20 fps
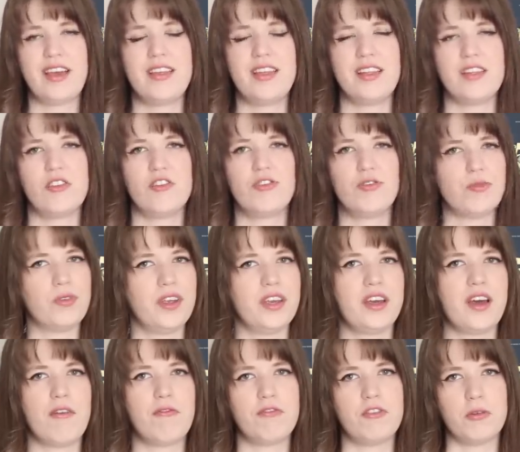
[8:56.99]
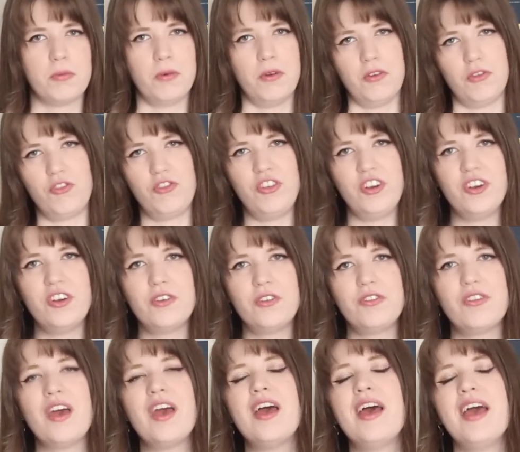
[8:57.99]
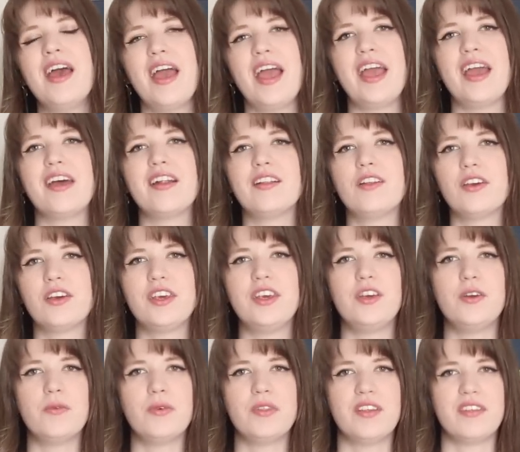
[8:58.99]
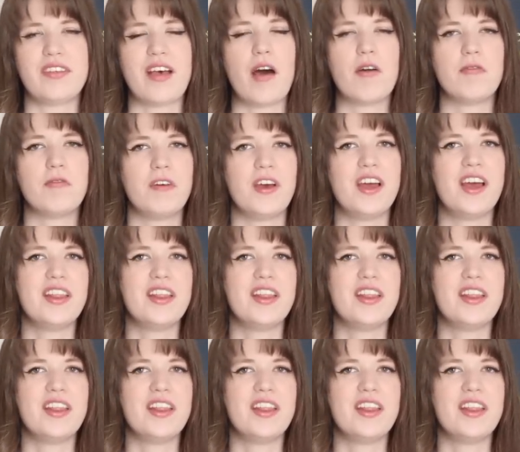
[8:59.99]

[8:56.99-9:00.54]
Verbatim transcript: I think they're just really comfortable shoes and look cute with this outfit.